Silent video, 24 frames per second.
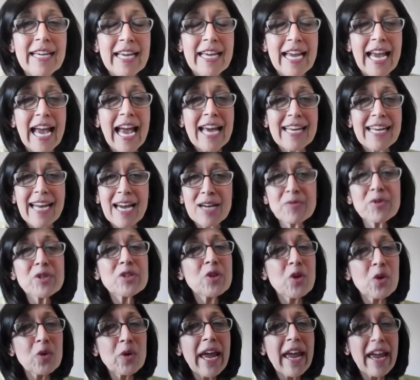And I would
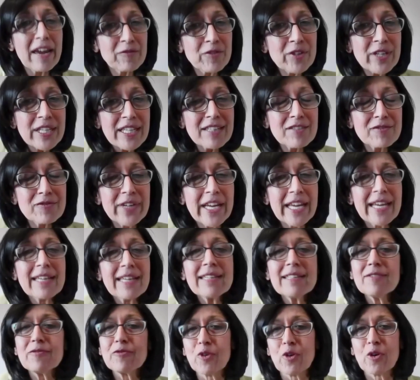go every
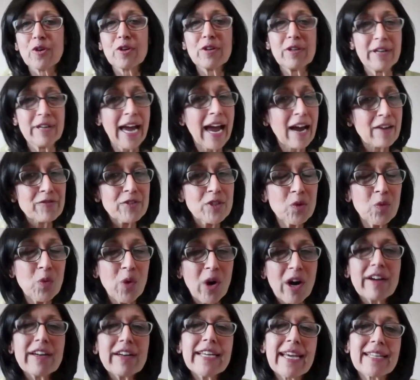evening after
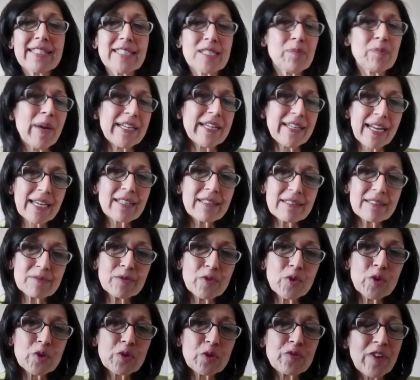work and spend like
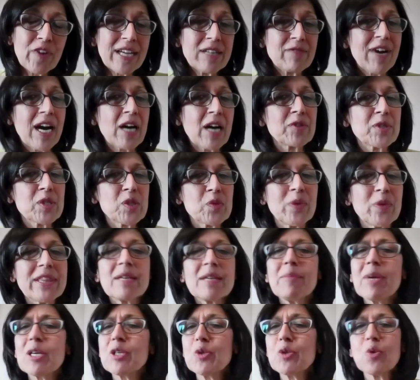4 to 5 hours with
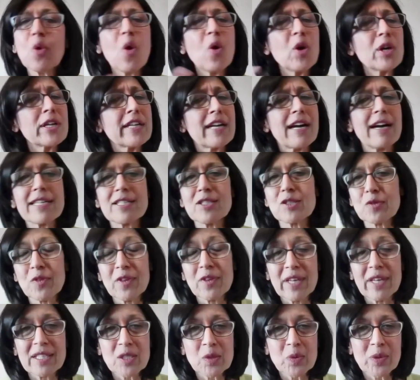him and do all kinds of
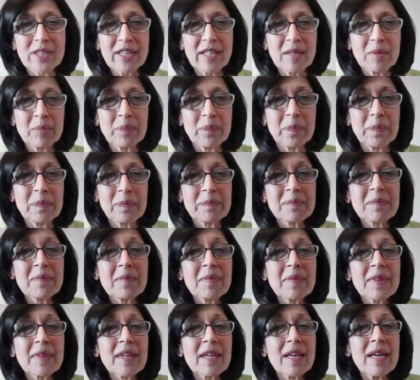things with him.
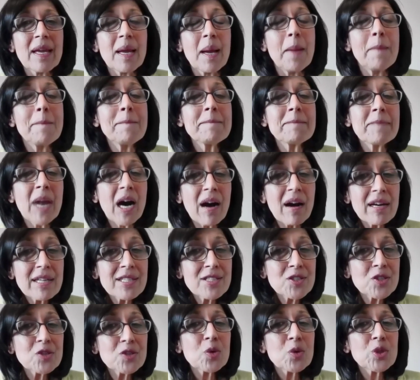My
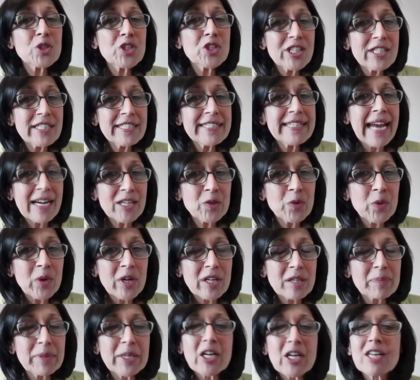social
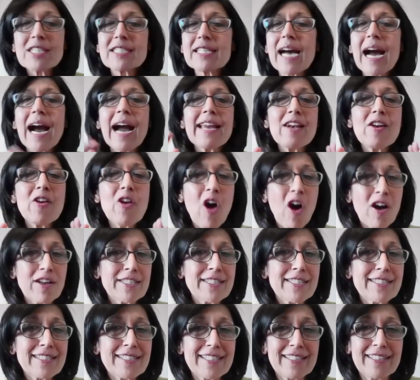network, because I
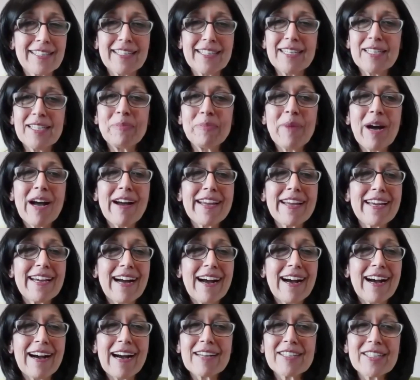lost my
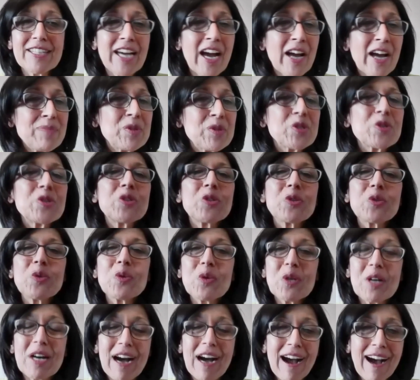time to
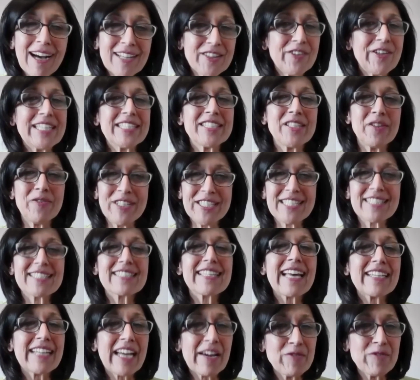do other activities
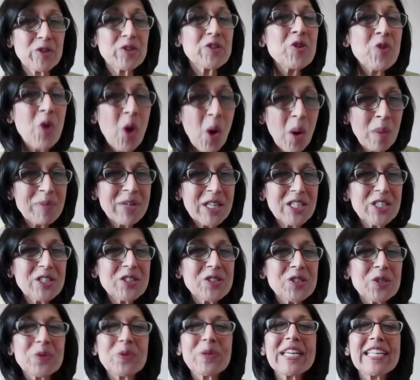that I would normally
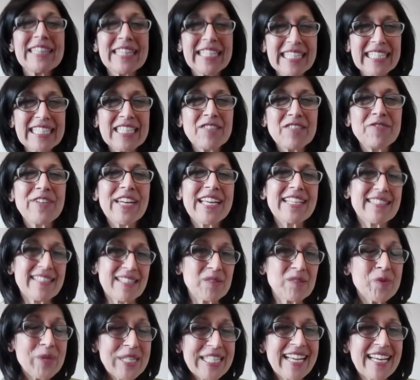do in the evenings
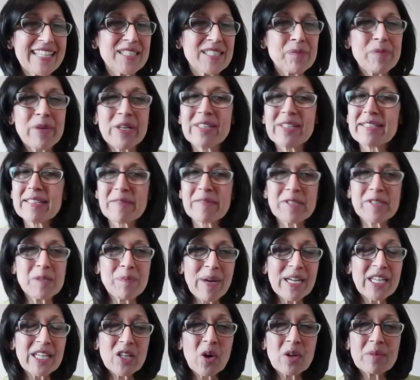and weekends because I was
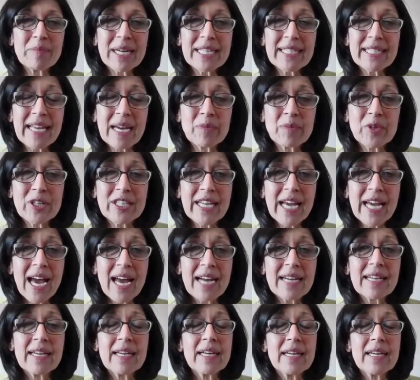spending all my time with dad.